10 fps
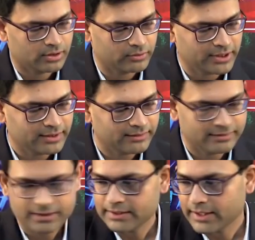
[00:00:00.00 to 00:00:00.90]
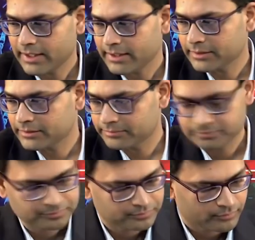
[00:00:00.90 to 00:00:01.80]
now let us see that uh,
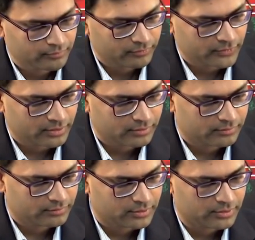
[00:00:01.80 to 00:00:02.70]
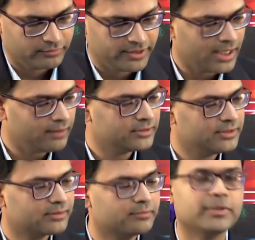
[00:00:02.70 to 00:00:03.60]
uh we have
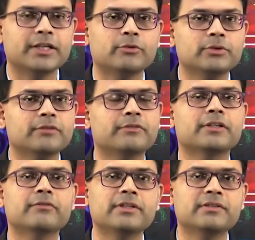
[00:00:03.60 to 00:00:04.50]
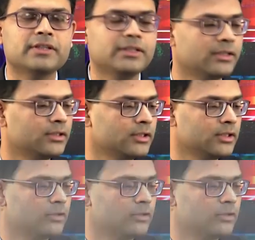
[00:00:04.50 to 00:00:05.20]
this particular frequency uh,